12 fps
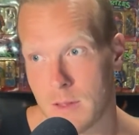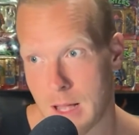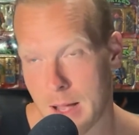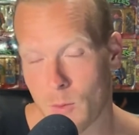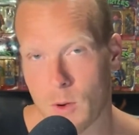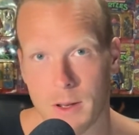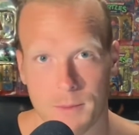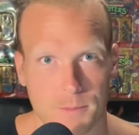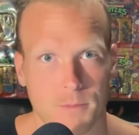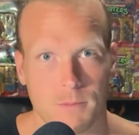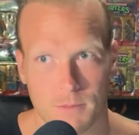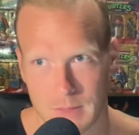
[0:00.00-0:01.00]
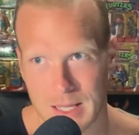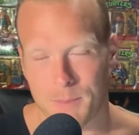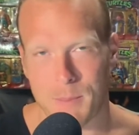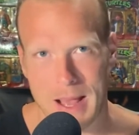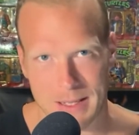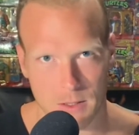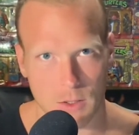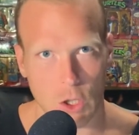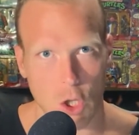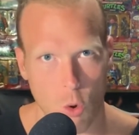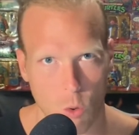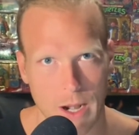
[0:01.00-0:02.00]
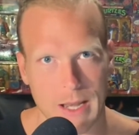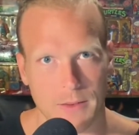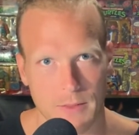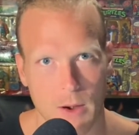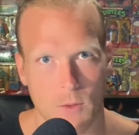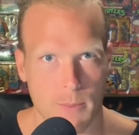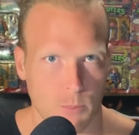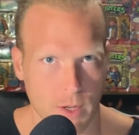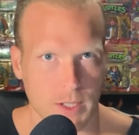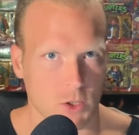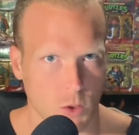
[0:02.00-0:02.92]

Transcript: I want to get back to the lower end of that rep range.